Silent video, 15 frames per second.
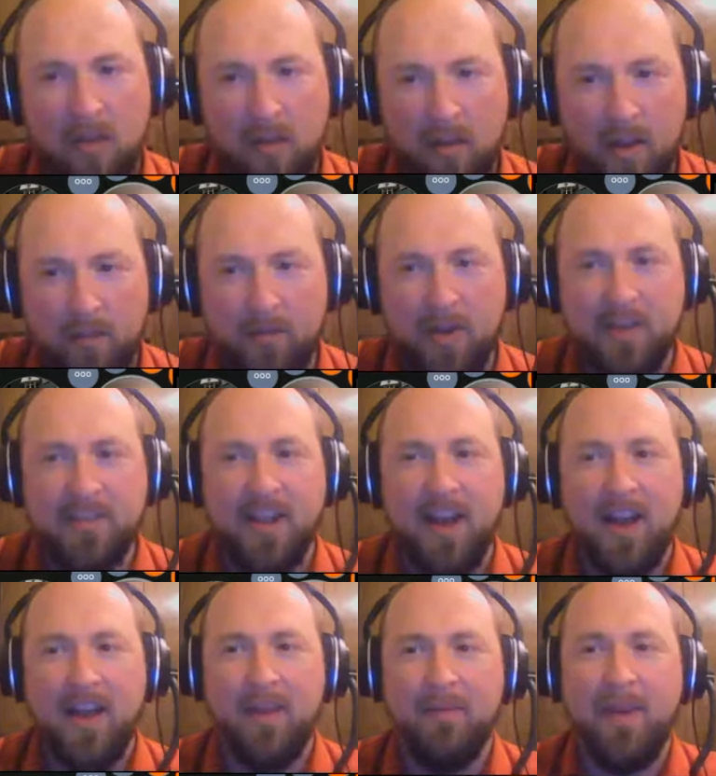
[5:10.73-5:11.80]
Every
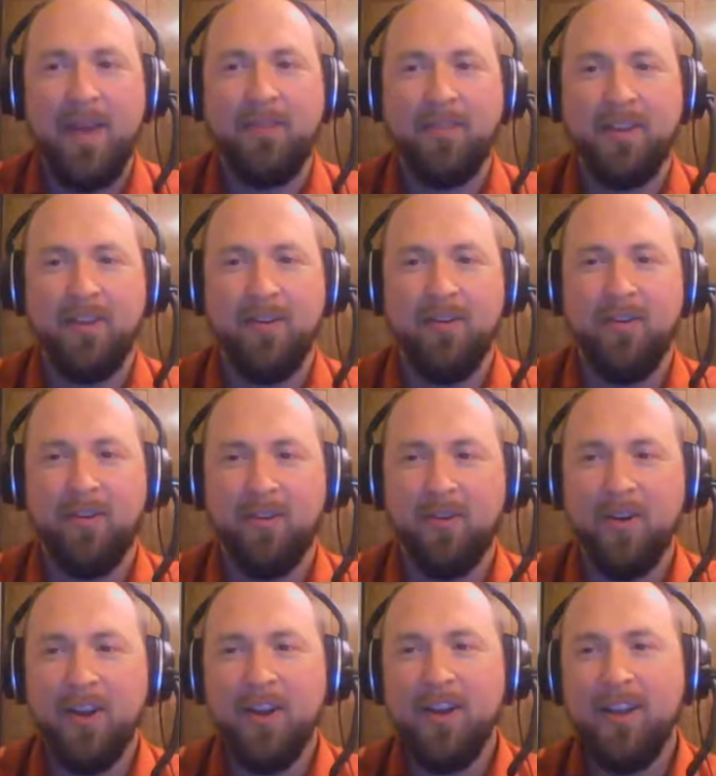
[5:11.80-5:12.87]
time I have to go
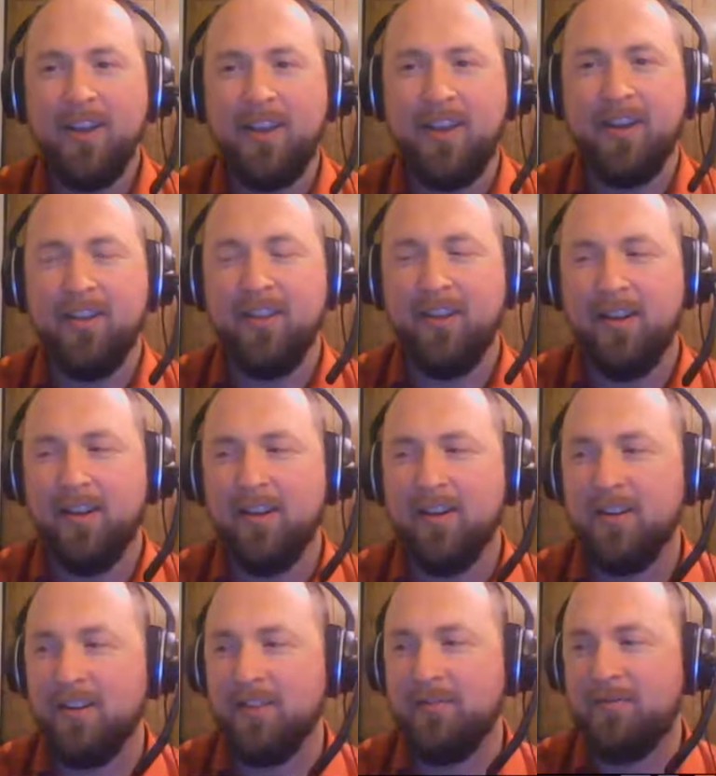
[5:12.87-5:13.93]
kill
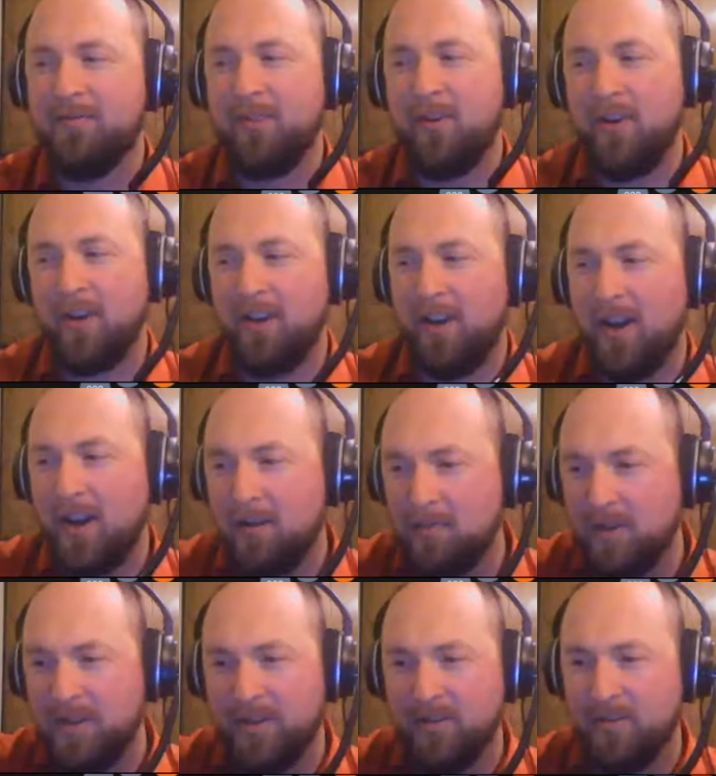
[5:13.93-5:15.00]
a fog
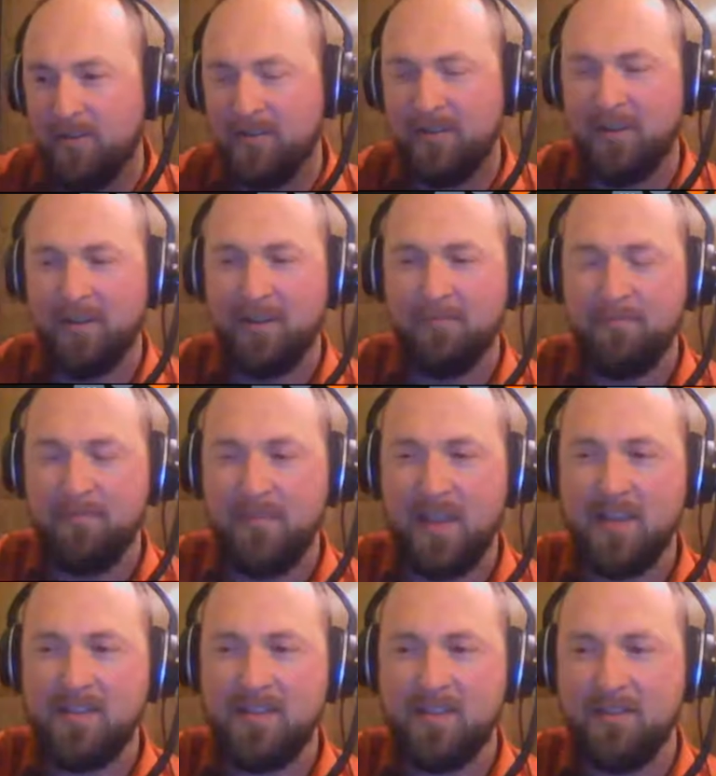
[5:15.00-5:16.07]
goblin or a
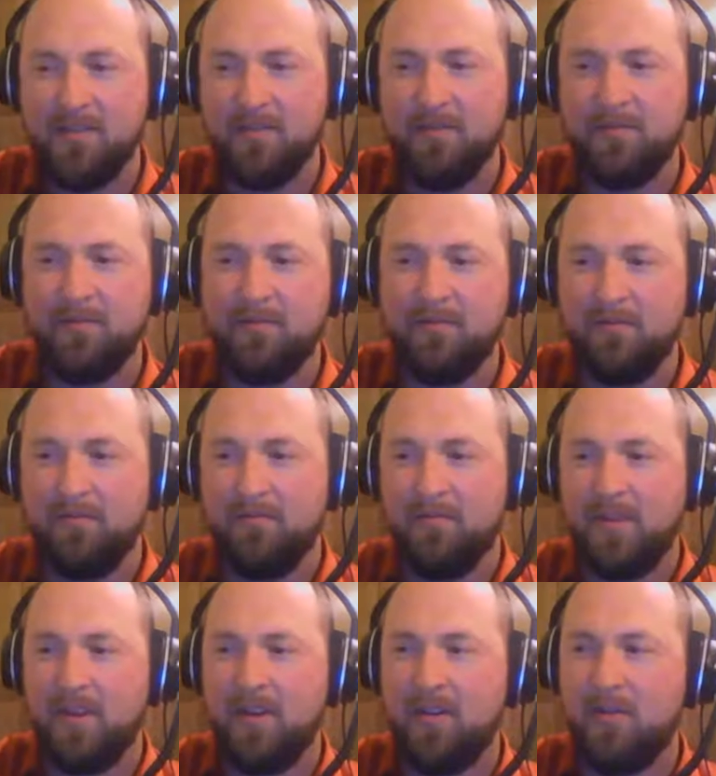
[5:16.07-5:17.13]
nest of
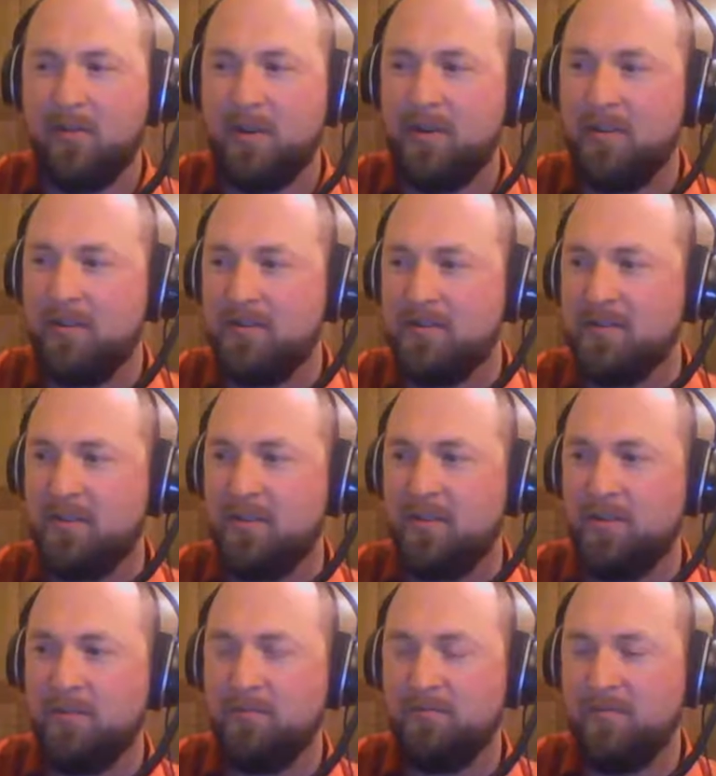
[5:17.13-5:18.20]
what are those
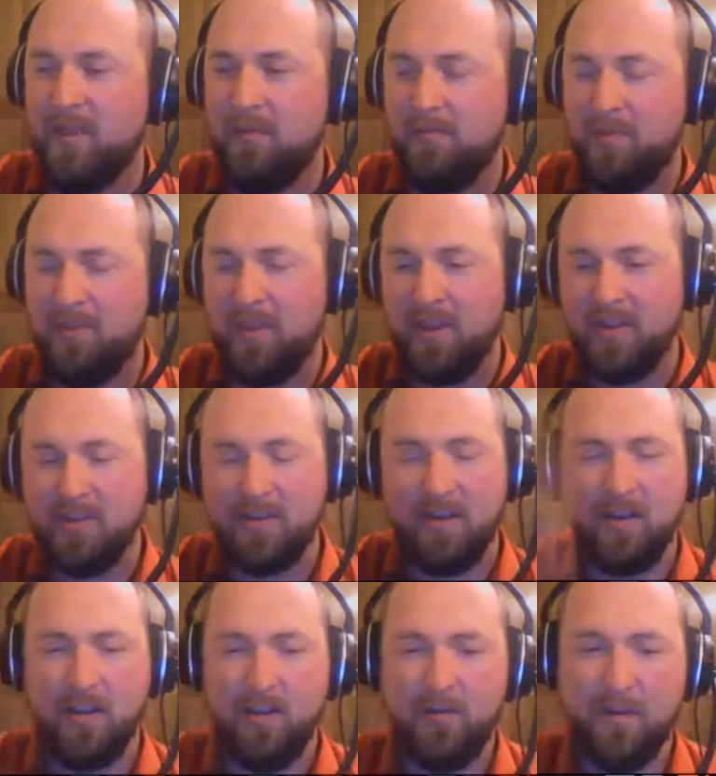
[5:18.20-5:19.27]
little imp things
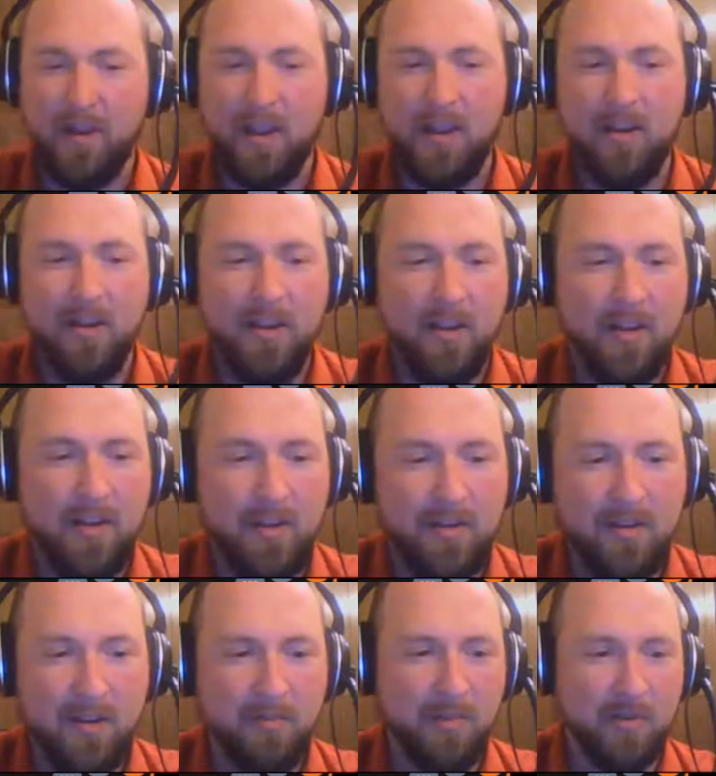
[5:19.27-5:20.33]
called? I forget,
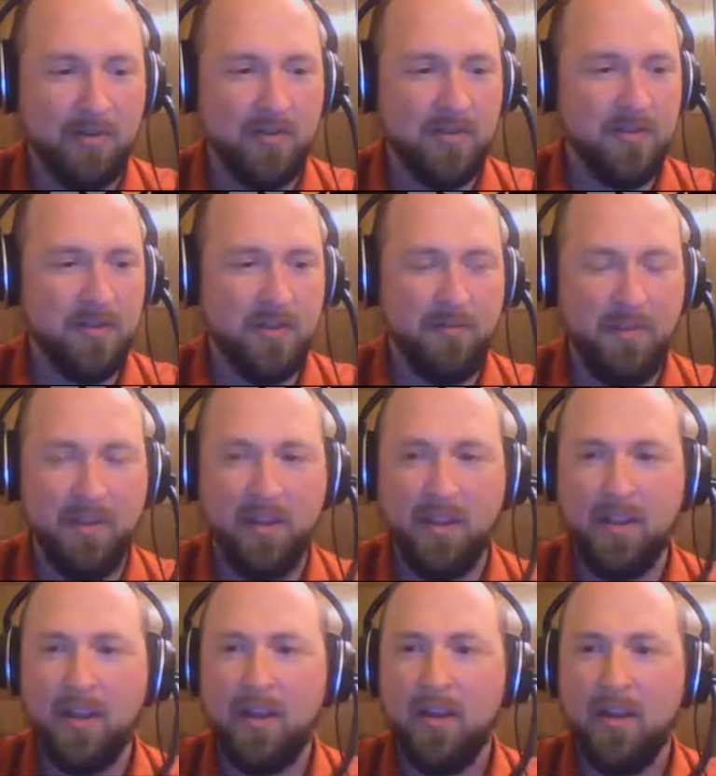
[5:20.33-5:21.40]
nibblers or something like that.